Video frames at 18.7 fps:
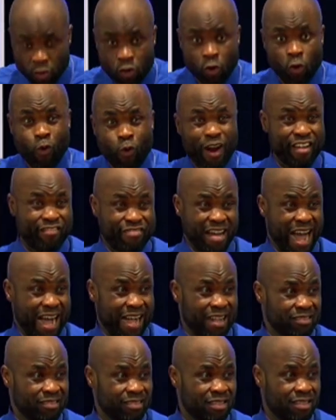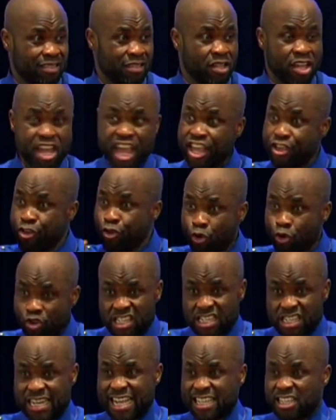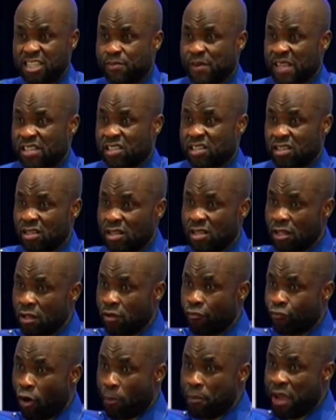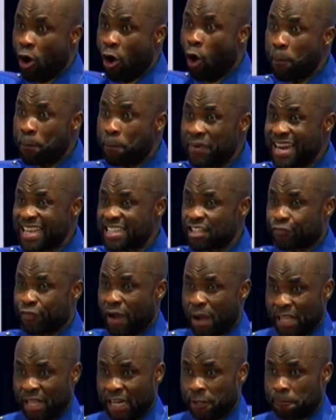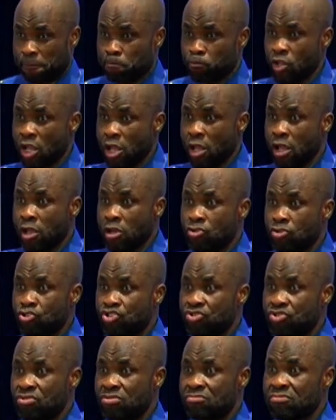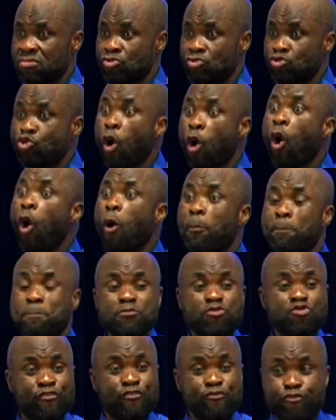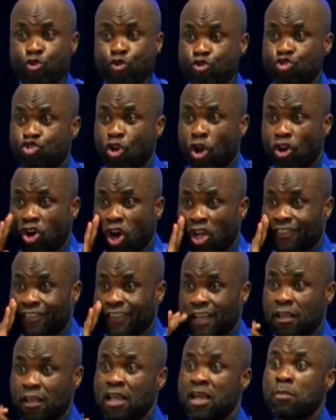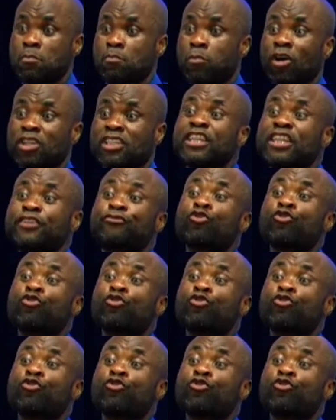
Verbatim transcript: Whoever a useless person from a hopeless family, no hope, no future, nothing. But if you